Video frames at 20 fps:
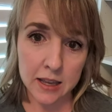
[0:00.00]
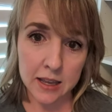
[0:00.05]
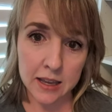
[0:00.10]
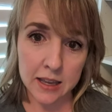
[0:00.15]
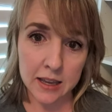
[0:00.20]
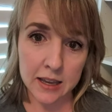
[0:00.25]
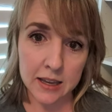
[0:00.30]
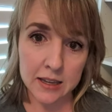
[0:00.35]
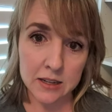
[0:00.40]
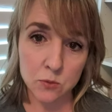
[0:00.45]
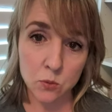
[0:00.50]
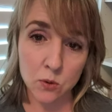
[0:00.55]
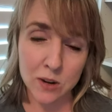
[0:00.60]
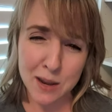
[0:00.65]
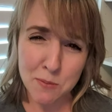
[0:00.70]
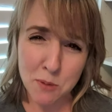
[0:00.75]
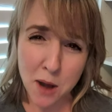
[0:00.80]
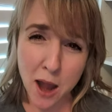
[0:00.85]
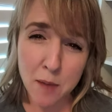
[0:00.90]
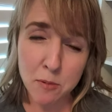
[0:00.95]
And what
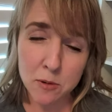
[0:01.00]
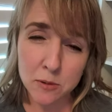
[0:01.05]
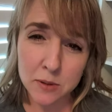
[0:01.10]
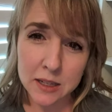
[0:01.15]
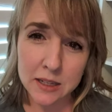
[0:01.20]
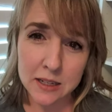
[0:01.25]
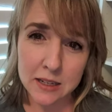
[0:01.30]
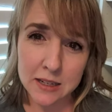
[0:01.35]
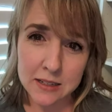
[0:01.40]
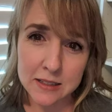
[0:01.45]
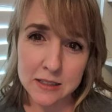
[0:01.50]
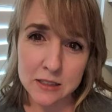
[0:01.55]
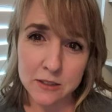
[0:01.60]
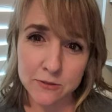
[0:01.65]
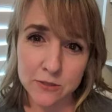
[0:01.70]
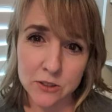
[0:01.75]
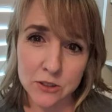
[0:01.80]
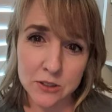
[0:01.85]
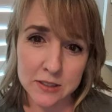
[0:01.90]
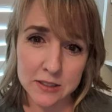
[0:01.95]
I probably need is to
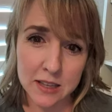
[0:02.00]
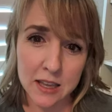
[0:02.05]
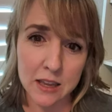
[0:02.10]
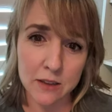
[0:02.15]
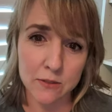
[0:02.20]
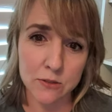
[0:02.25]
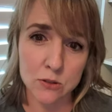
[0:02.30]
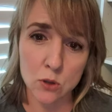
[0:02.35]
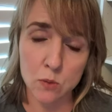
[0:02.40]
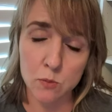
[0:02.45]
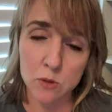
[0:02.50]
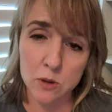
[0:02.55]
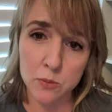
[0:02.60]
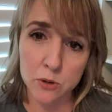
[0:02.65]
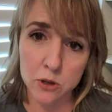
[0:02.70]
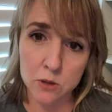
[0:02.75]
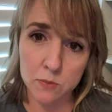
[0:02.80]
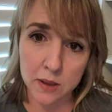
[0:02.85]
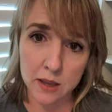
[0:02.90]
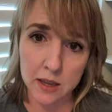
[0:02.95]
feel safe. So I'm going to
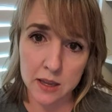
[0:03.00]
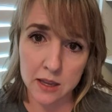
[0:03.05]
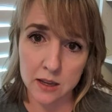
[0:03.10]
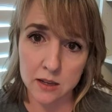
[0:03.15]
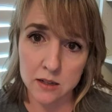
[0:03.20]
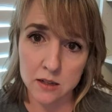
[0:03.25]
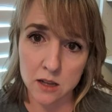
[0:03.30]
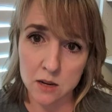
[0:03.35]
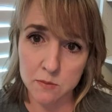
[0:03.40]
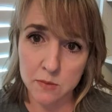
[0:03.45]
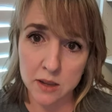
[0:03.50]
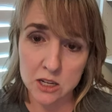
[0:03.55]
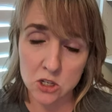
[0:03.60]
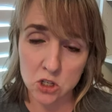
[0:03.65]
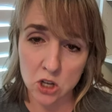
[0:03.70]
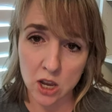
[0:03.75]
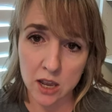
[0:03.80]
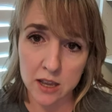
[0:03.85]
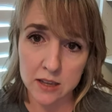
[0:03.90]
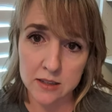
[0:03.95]
put my hand on my
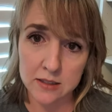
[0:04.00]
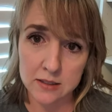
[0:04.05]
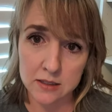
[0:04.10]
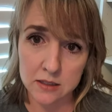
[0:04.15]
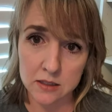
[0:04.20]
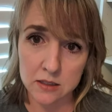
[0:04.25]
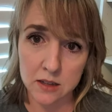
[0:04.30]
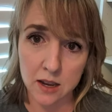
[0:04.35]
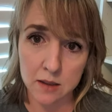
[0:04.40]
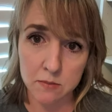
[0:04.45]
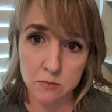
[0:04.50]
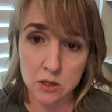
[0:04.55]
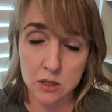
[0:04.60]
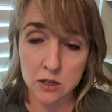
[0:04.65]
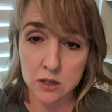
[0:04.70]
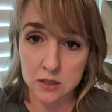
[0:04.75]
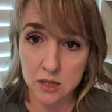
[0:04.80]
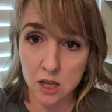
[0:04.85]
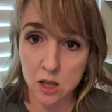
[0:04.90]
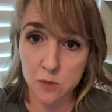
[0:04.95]
chest and I'm going
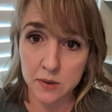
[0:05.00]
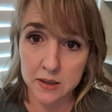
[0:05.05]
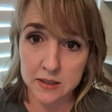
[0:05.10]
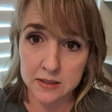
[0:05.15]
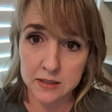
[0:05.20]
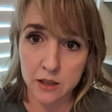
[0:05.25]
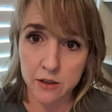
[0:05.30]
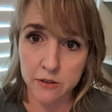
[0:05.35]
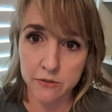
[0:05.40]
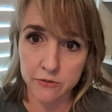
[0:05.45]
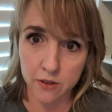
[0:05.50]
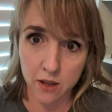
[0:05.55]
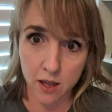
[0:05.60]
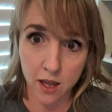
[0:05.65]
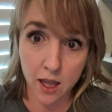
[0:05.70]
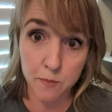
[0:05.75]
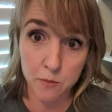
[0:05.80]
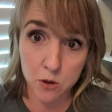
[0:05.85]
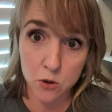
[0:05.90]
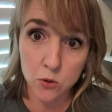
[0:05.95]
to tell myself,
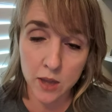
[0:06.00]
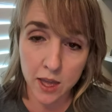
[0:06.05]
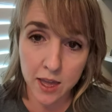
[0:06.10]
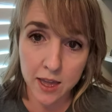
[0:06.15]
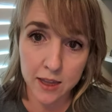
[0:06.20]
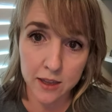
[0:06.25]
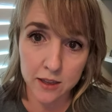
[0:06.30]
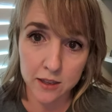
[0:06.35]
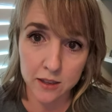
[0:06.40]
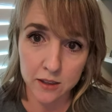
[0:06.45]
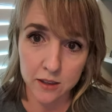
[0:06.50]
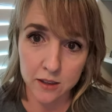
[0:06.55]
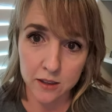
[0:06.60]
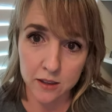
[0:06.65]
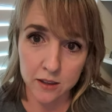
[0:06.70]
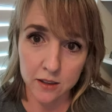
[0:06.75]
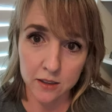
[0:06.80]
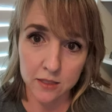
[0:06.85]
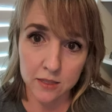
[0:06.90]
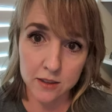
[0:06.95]
I'm okay.
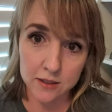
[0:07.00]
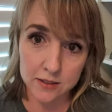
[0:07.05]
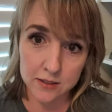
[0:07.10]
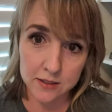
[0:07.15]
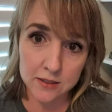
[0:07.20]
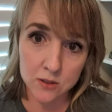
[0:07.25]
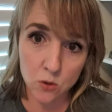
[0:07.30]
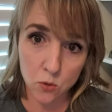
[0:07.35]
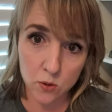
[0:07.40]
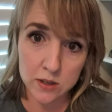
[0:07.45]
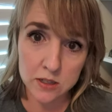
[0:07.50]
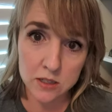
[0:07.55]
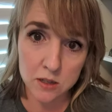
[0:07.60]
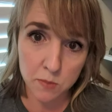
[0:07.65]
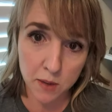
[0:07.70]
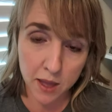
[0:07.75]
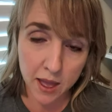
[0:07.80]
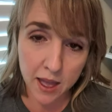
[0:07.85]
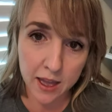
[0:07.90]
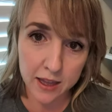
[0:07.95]
This is going to
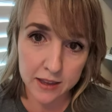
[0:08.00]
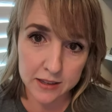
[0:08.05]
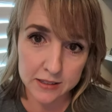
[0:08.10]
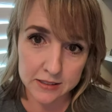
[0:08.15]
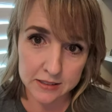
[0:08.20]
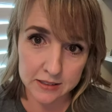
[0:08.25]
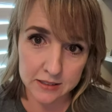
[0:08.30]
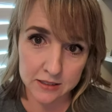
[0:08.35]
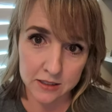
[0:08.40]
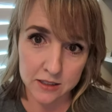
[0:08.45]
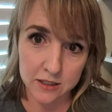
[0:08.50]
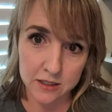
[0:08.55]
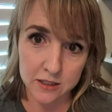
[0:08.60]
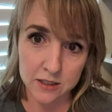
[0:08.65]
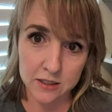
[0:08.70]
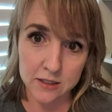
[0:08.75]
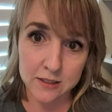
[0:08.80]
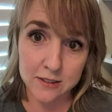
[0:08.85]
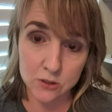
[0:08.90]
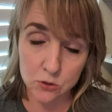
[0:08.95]
pass.
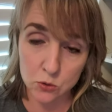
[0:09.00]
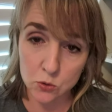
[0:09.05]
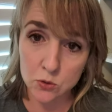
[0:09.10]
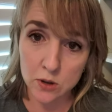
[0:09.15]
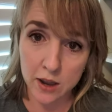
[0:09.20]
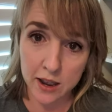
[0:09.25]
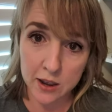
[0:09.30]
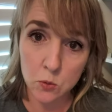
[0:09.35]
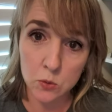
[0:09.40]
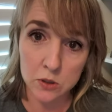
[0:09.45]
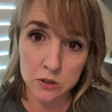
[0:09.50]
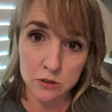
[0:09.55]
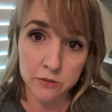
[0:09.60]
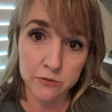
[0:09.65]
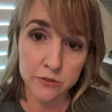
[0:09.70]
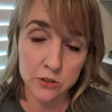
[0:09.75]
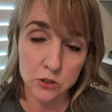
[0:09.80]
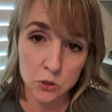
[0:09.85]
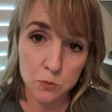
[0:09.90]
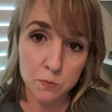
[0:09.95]
Soon I will
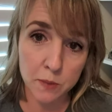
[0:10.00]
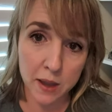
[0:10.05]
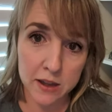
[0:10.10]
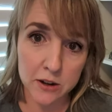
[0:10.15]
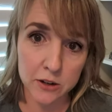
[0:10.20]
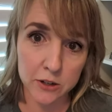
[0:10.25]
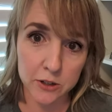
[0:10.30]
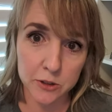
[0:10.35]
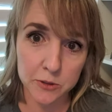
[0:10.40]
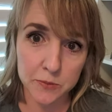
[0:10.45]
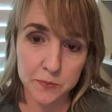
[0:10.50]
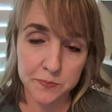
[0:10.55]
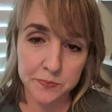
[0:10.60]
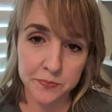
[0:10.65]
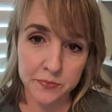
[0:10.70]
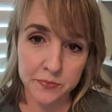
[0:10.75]
feel better.